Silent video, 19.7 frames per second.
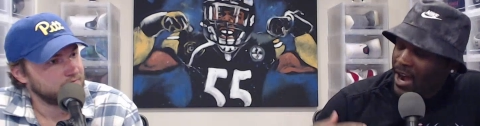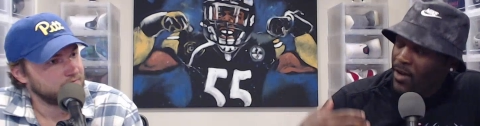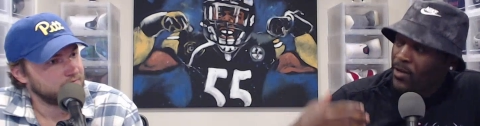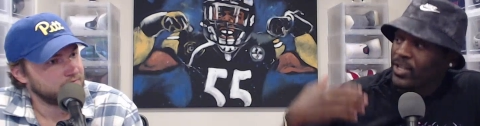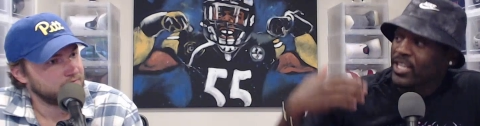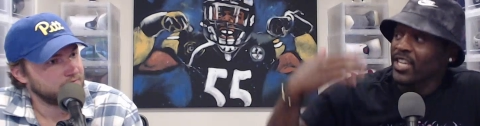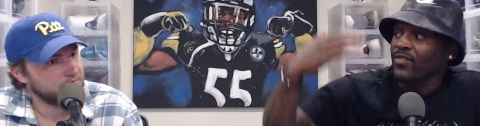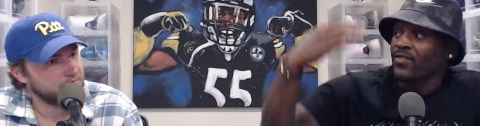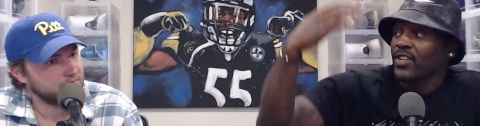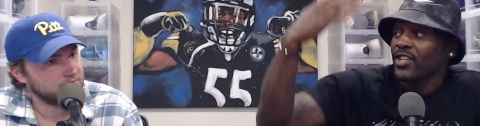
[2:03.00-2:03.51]

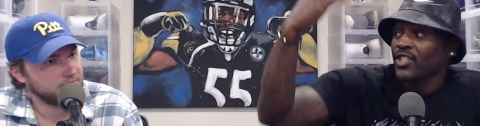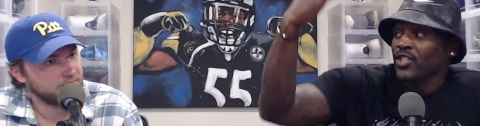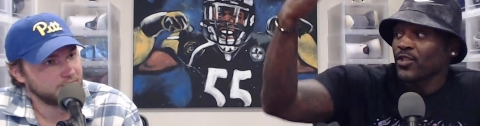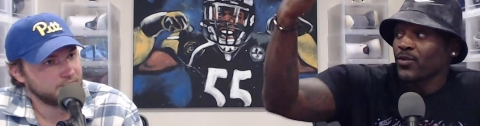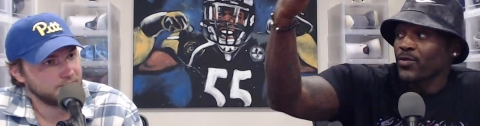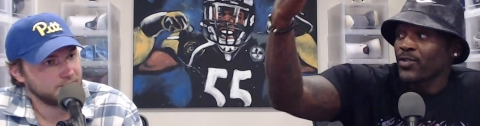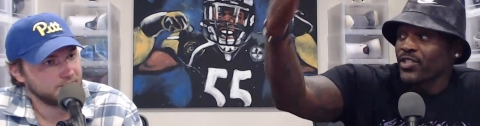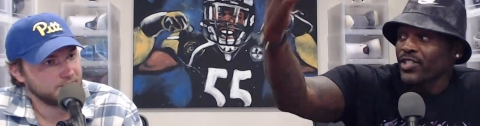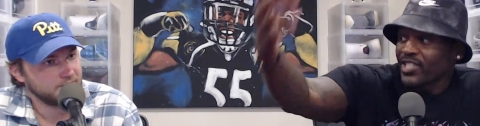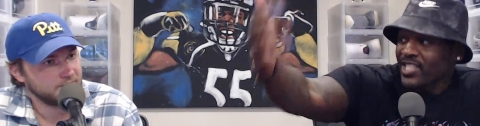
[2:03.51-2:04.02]
Speaker 1: giving us the
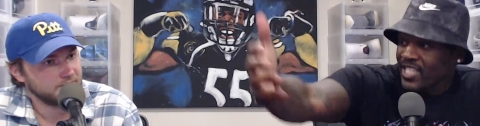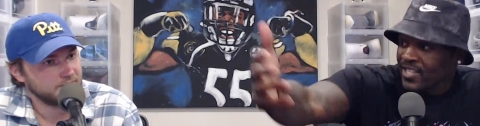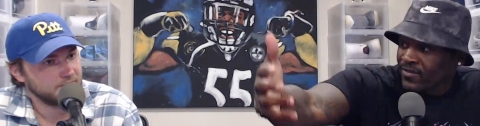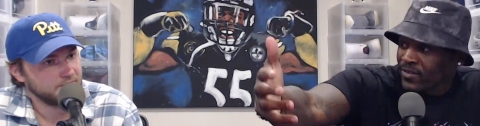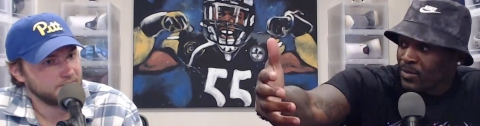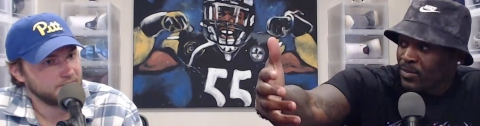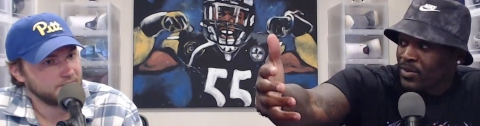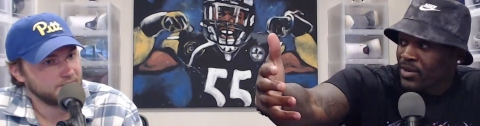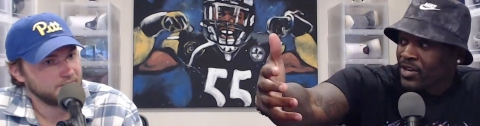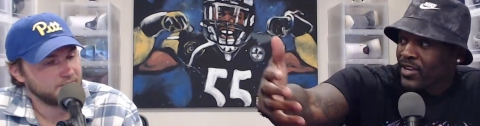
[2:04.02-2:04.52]

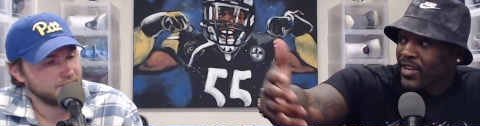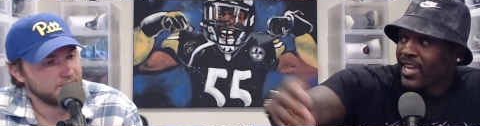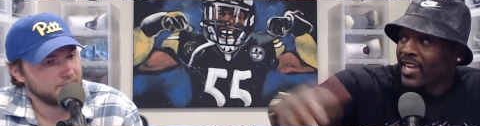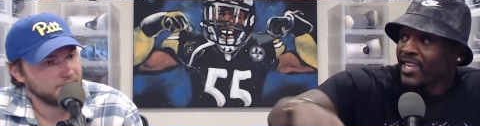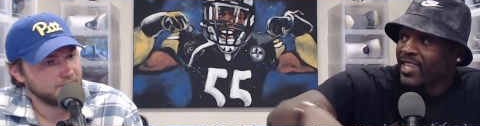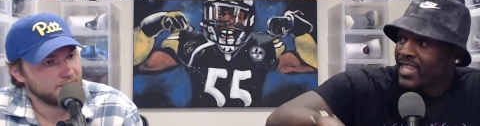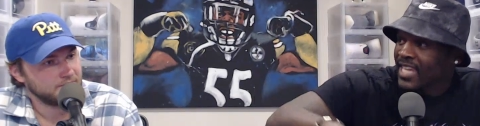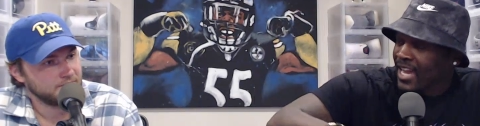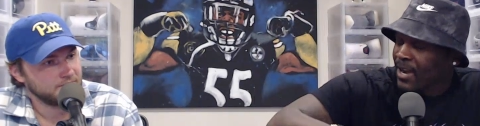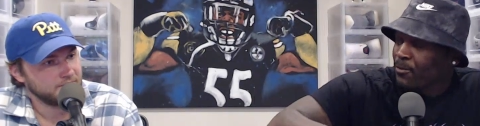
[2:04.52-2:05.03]
receiving part.
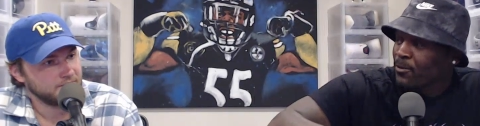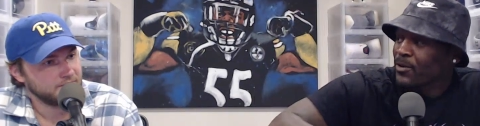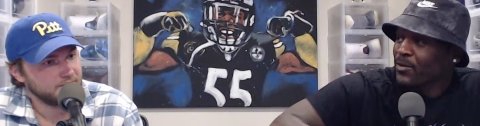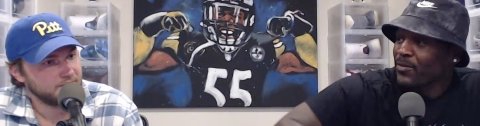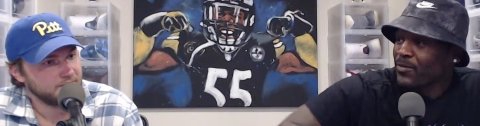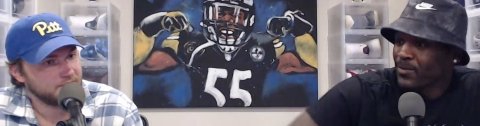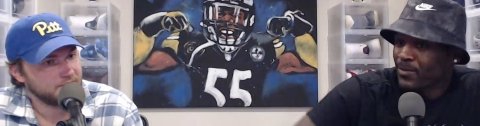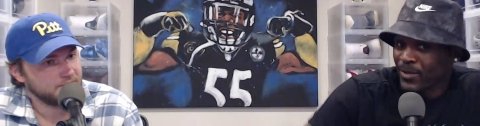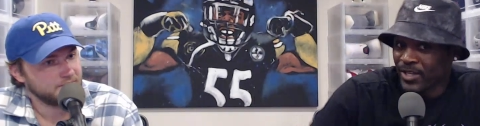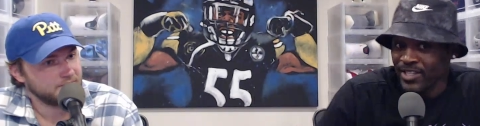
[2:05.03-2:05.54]
And that would.
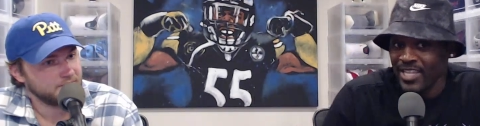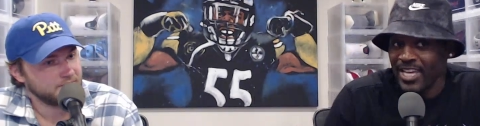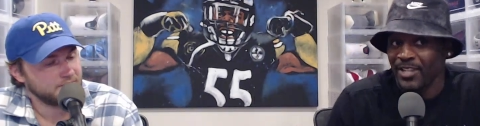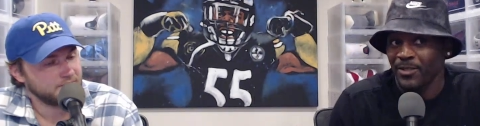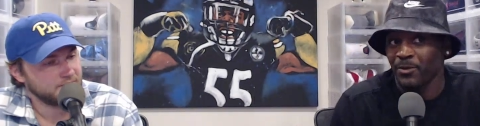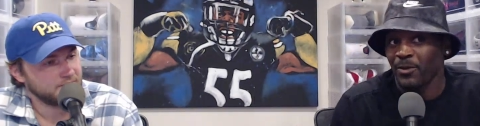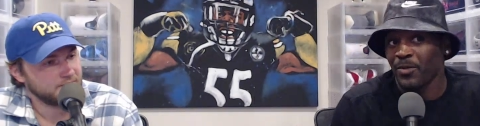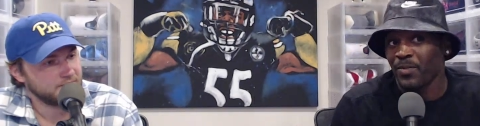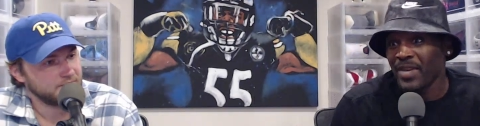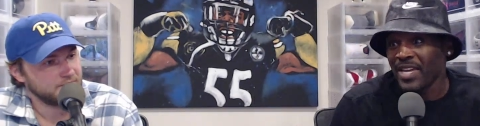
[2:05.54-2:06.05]
And that's
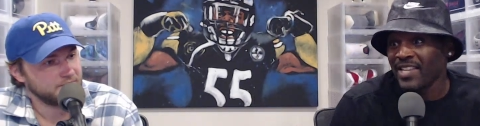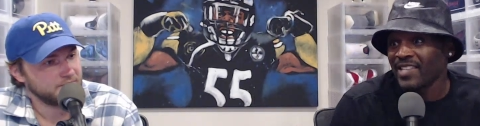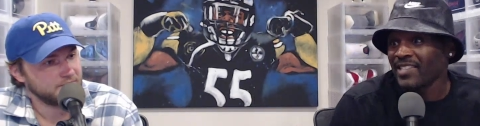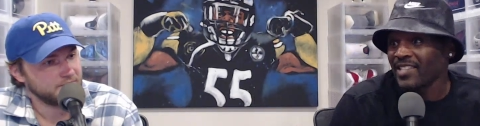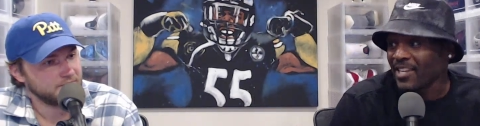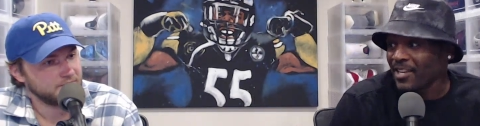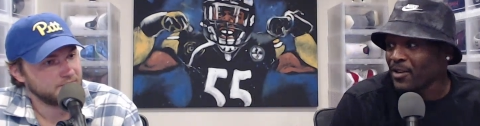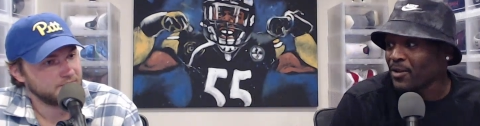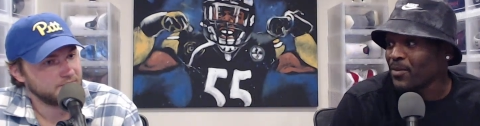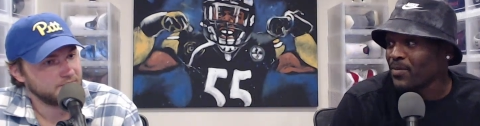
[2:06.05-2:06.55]
what makes
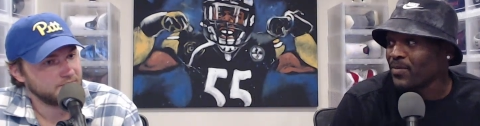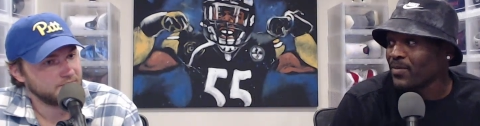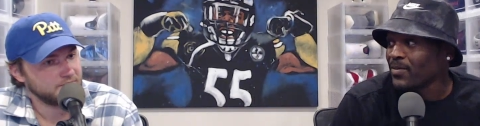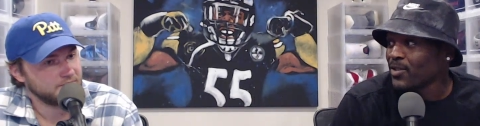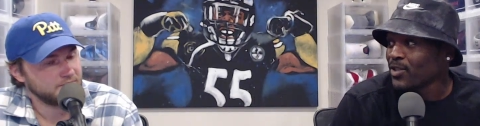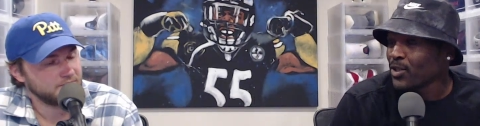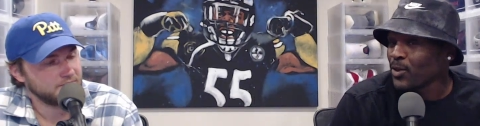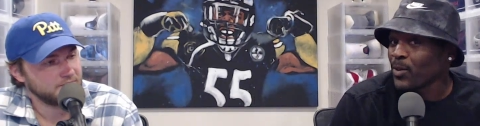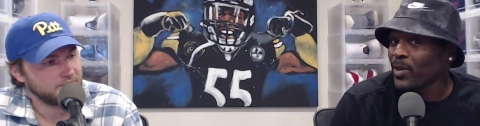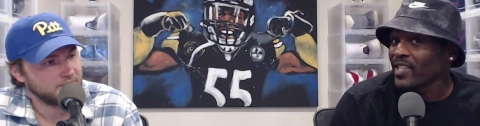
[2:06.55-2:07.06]
him
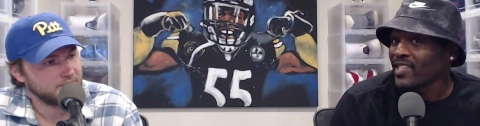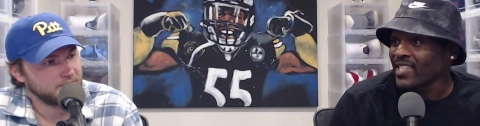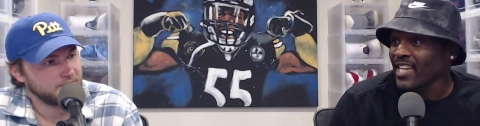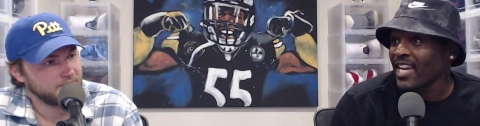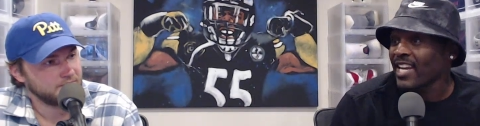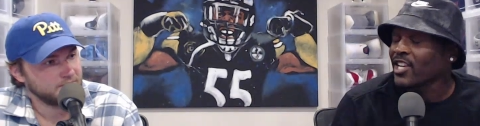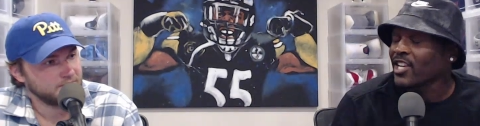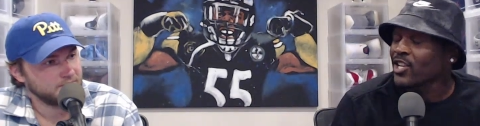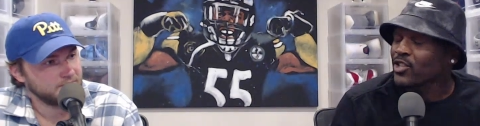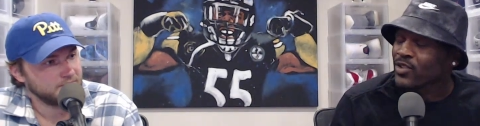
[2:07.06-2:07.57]
so
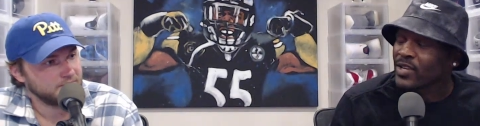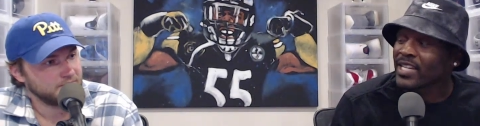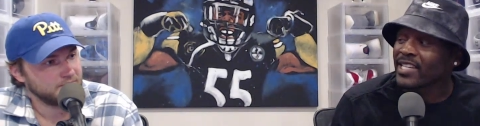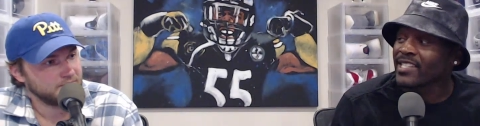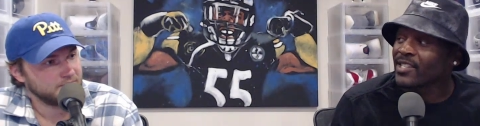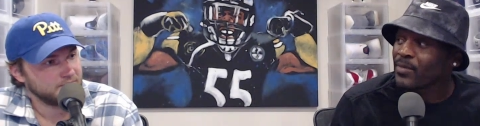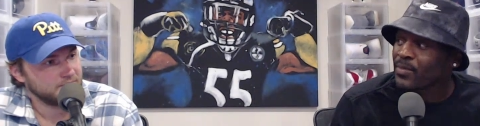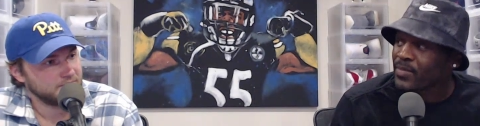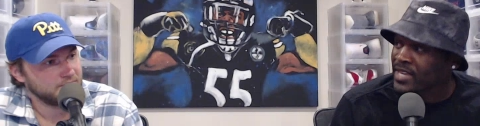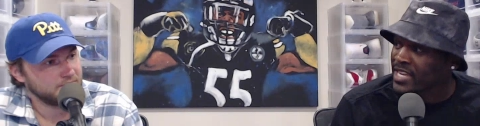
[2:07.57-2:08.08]
exciting and intriguing
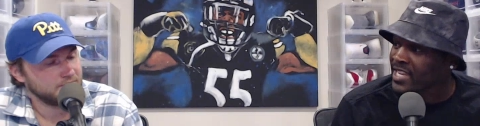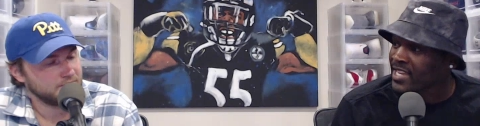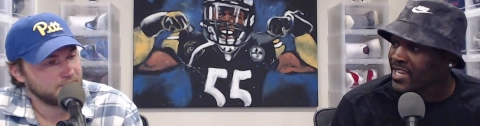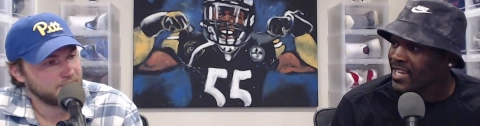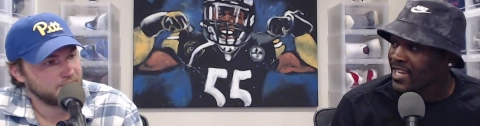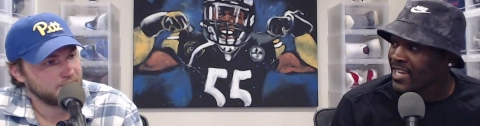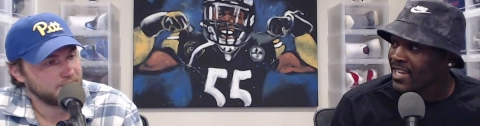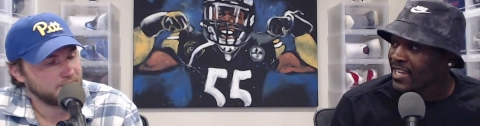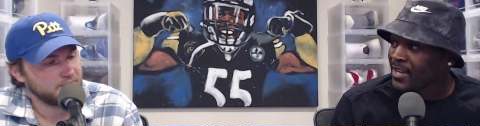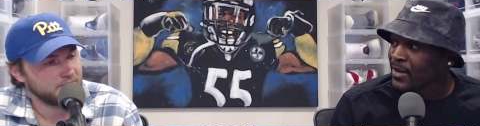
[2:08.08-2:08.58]
to me.
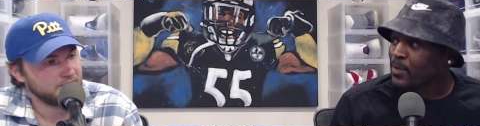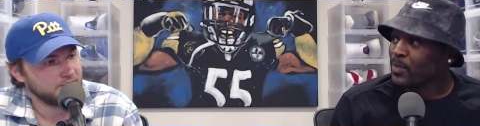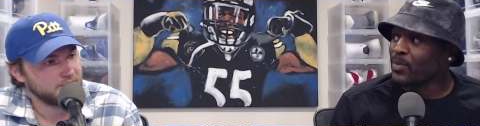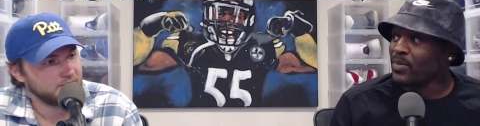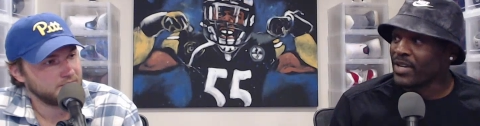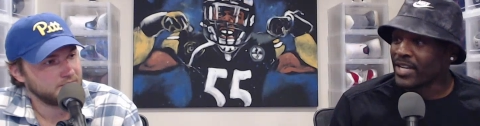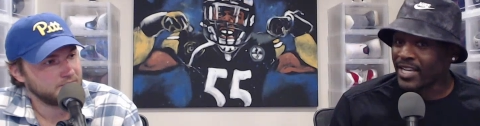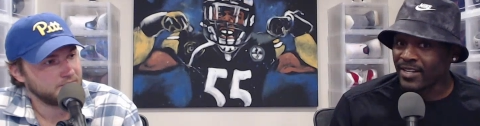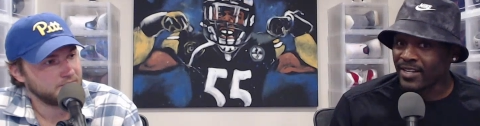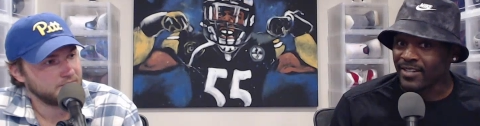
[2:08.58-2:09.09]

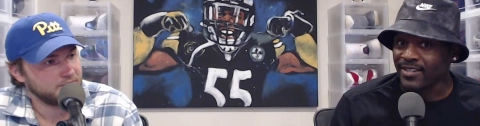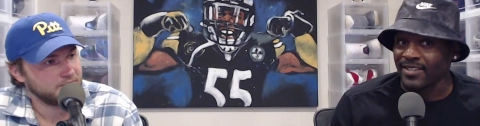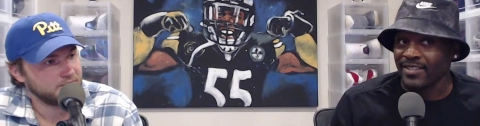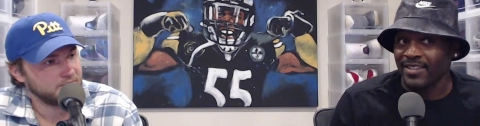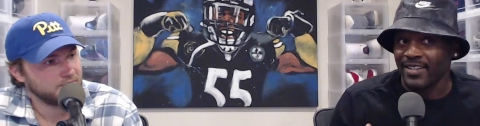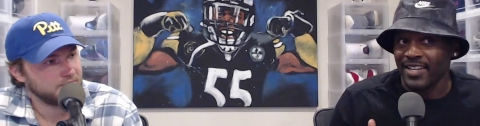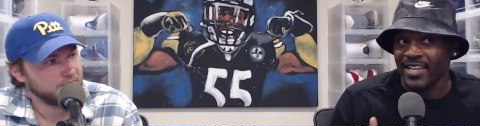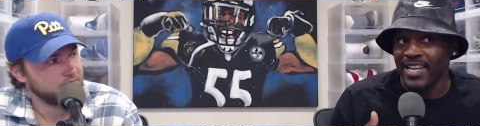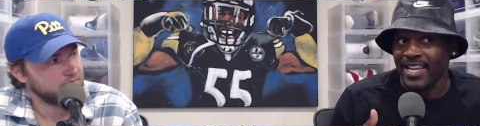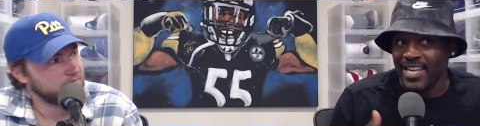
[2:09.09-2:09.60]
But
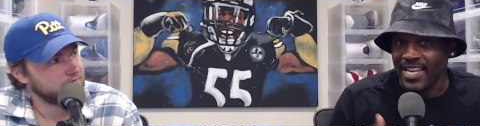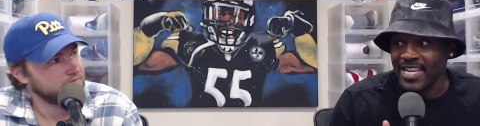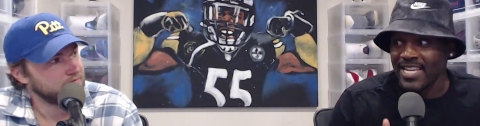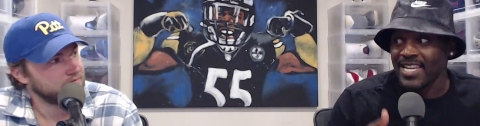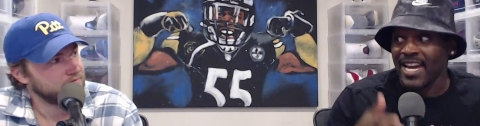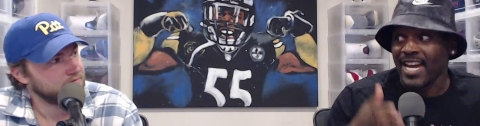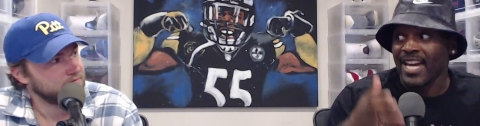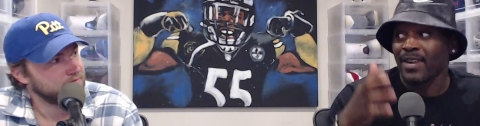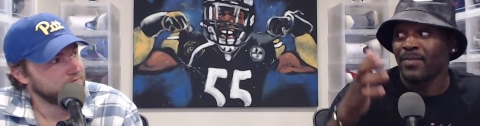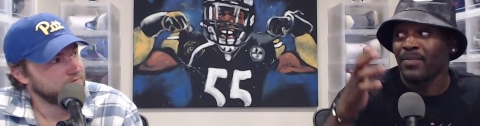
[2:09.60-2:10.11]
he
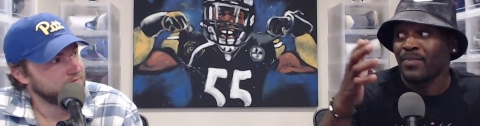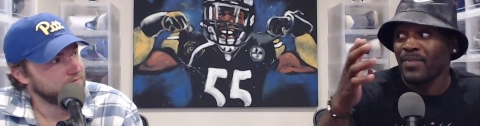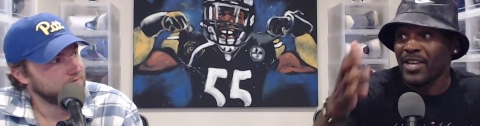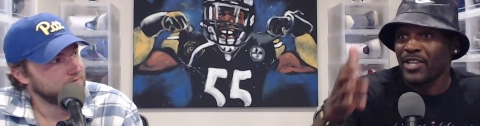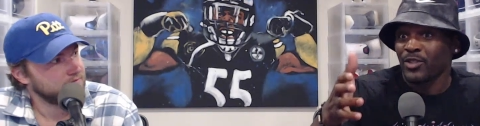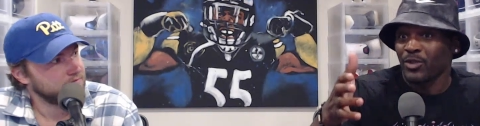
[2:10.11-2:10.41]
got to make sure